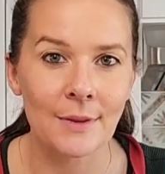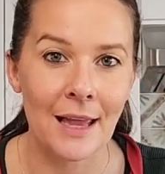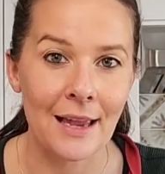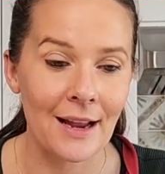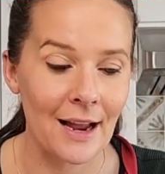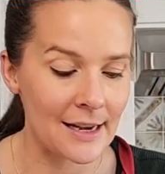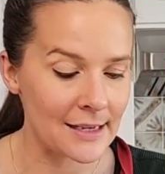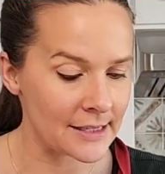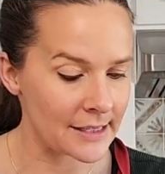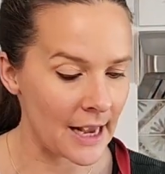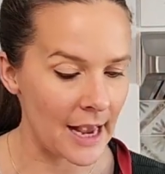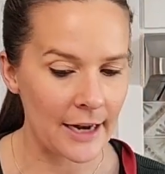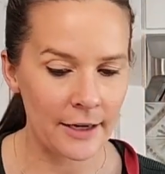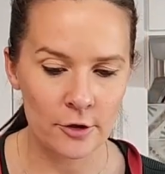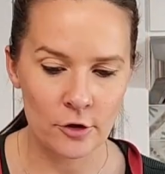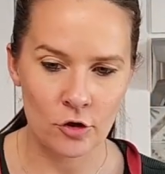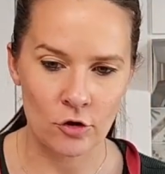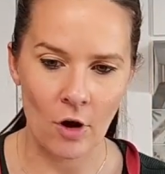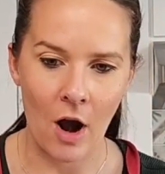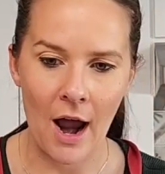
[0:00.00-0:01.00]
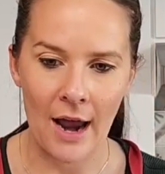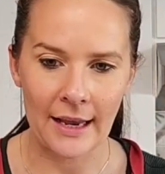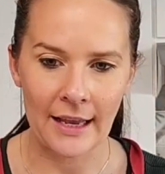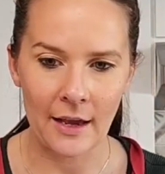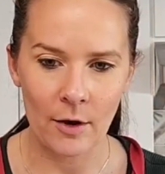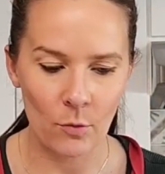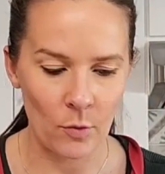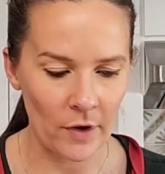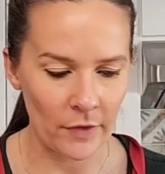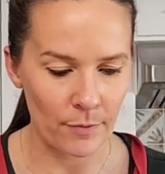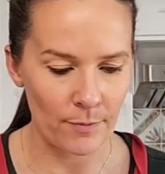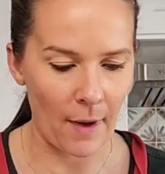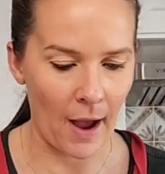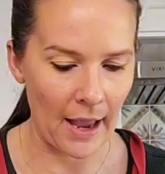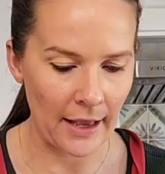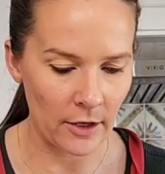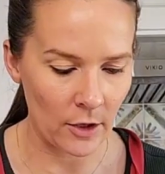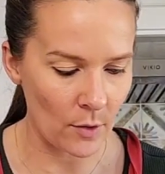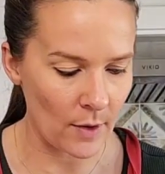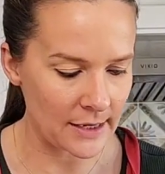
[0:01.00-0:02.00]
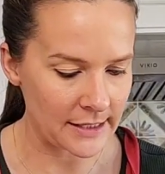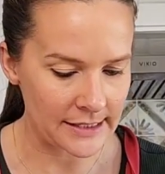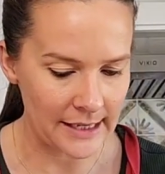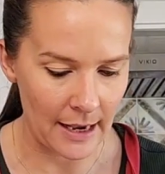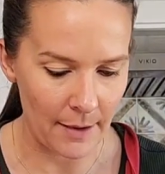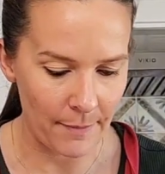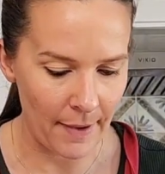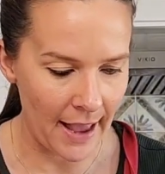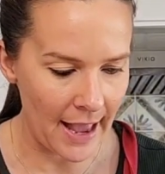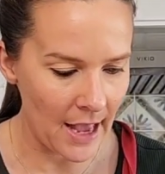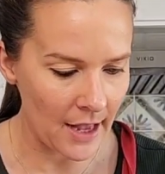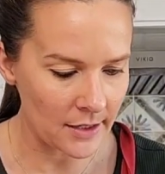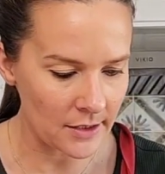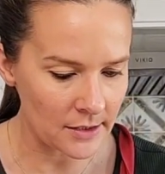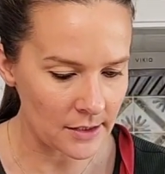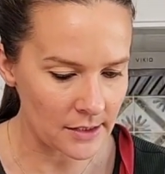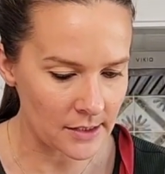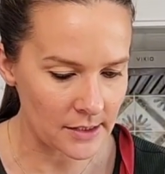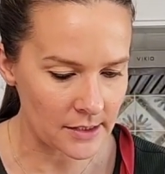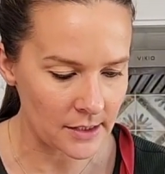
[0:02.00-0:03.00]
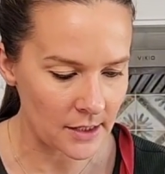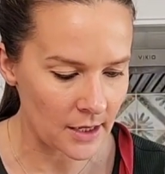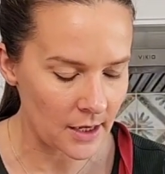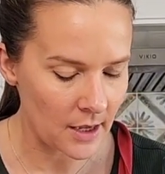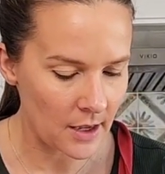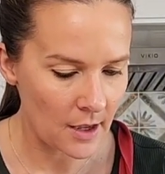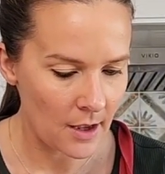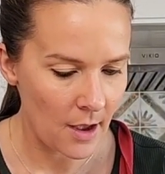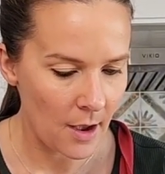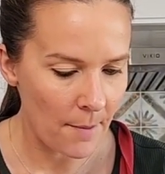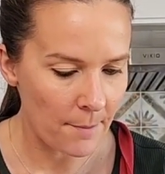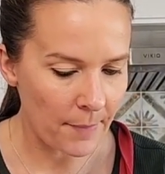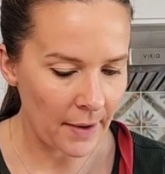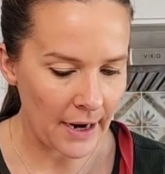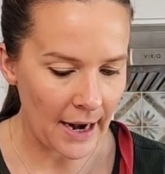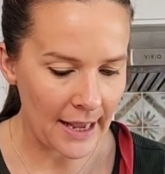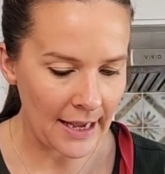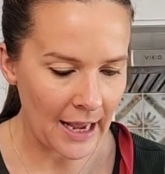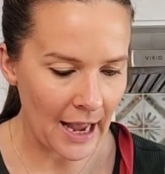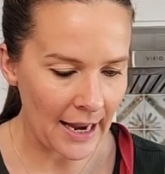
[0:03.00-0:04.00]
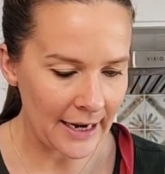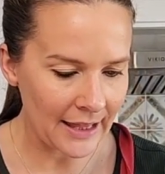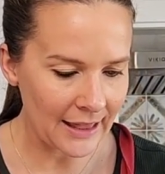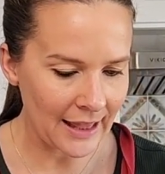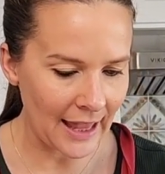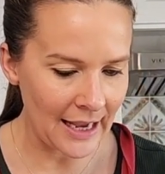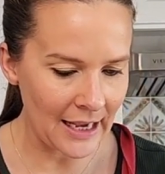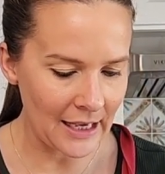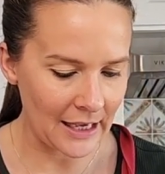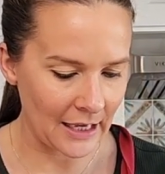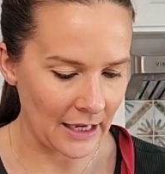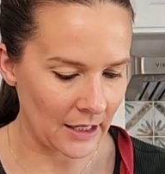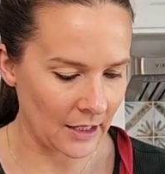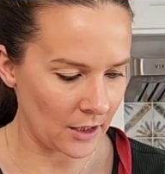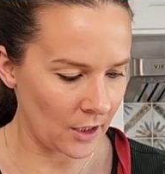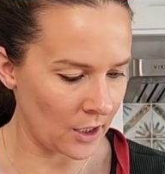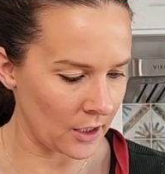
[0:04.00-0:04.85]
like I said, trying it with my USA pans, but I kind of like it.